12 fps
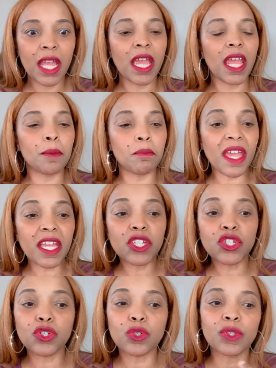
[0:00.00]
And making
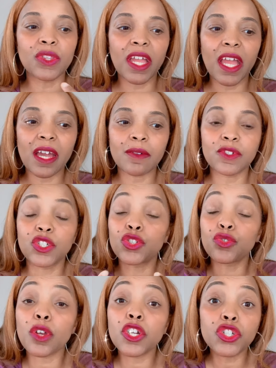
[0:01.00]
sure that they have
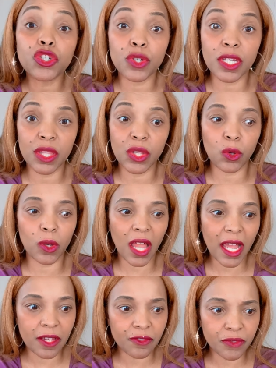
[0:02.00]
structure in their
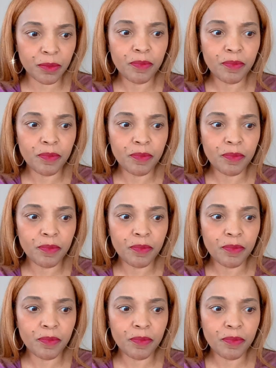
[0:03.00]
life